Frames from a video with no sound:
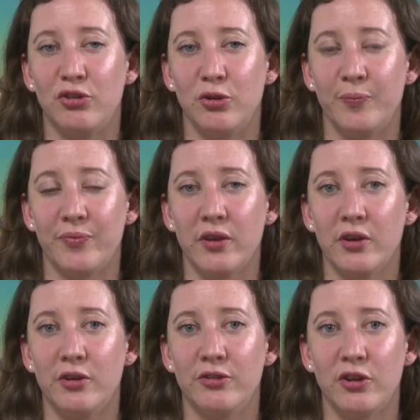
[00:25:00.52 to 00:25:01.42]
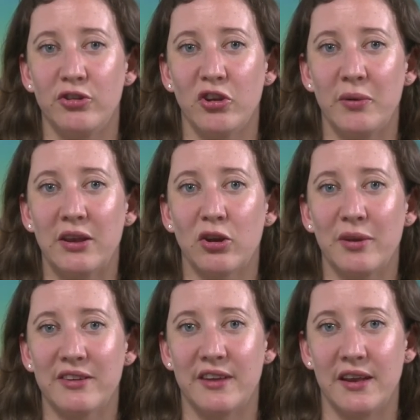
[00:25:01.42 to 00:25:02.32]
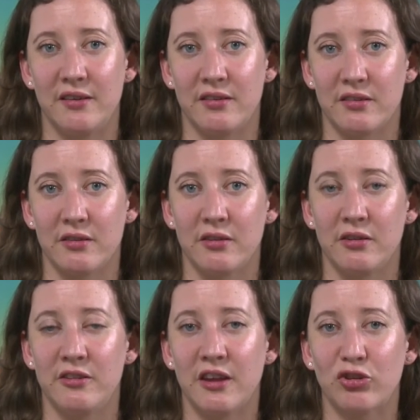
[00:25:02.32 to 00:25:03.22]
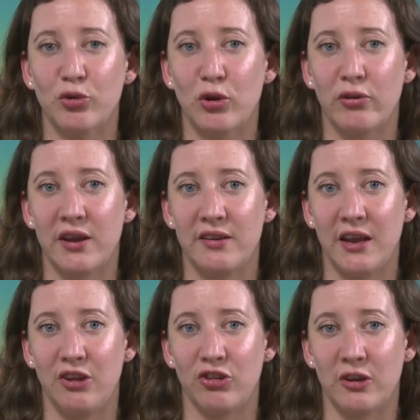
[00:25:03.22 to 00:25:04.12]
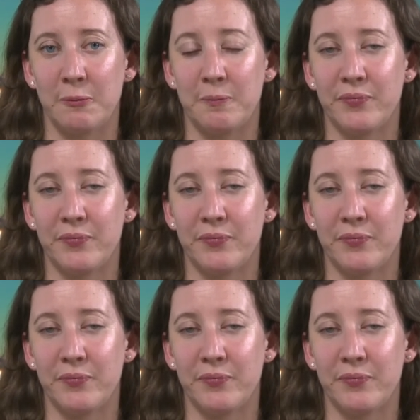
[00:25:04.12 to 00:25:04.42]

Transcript: to, socioeconomic status, sexual orientation,